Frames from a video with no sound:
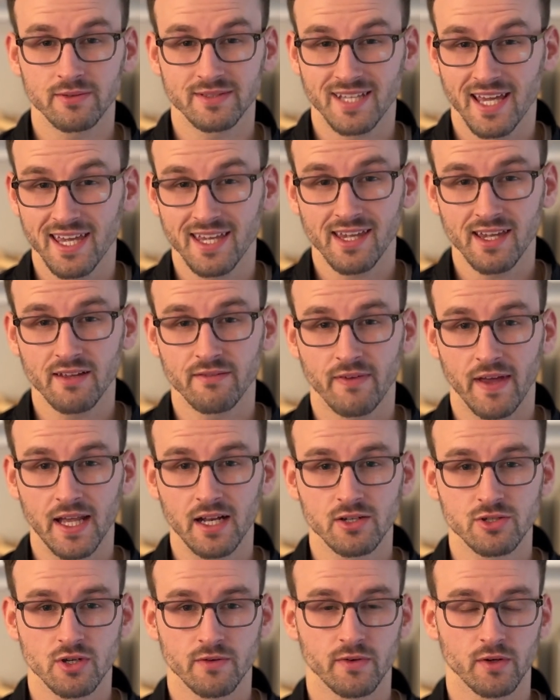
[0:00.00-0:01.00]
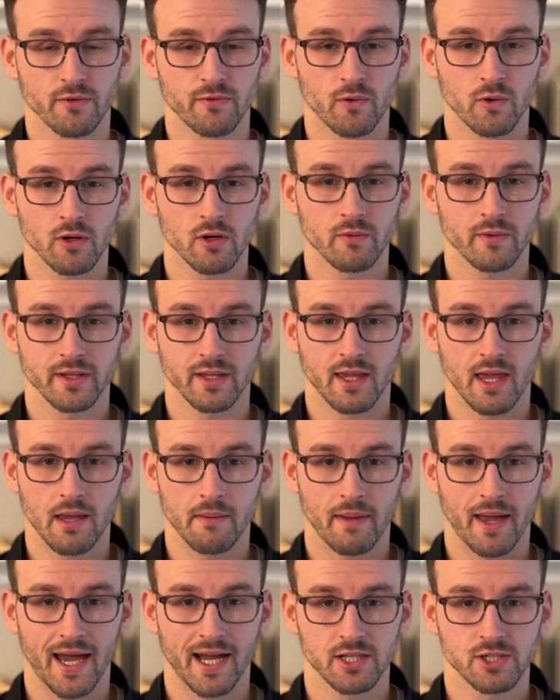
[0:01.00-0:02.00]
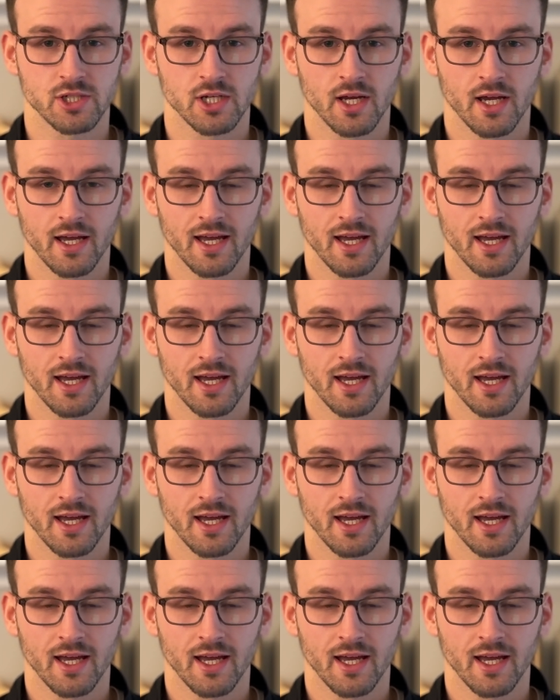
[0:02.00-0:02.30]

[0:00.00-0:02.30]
taking advantage of your 401k match.